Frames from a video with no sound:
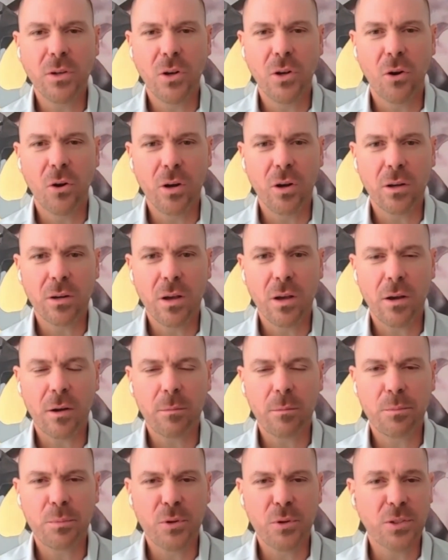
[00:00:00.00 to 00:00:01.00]
you know,
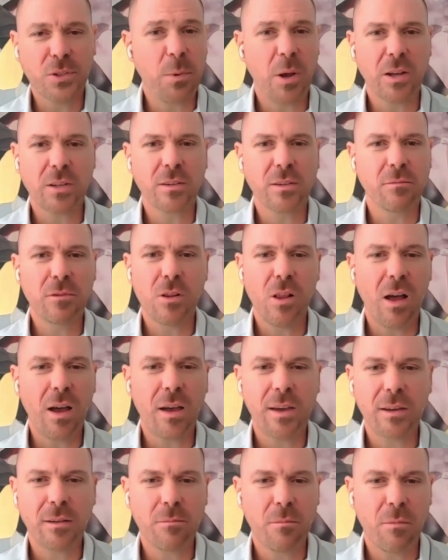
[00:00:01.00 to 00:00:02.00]
a prospective
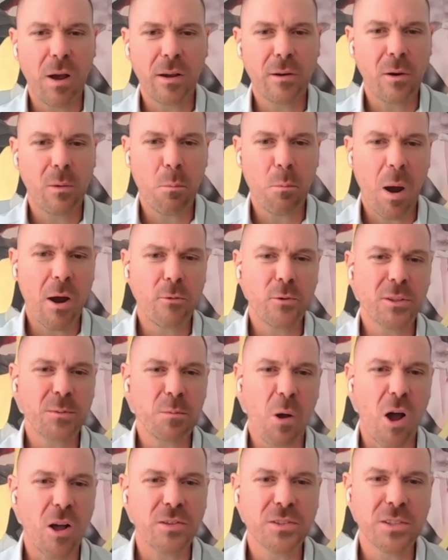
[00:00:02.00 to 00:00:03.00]
client, my
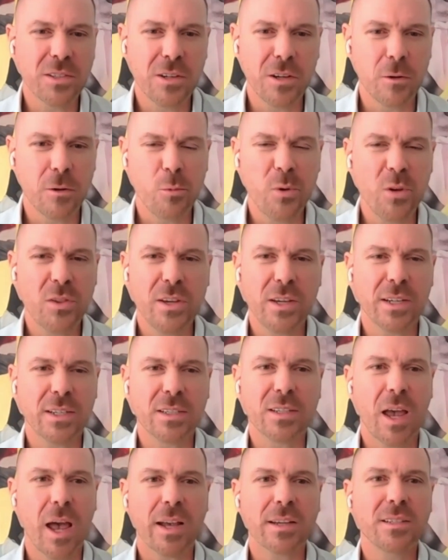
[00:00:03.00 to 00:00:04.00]
response is going to be the
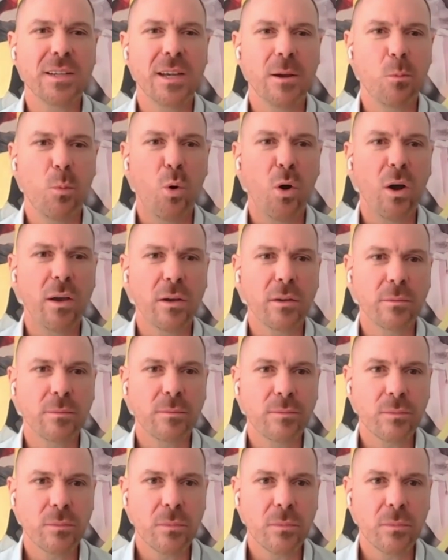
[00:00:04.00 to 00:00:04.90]
exact same way.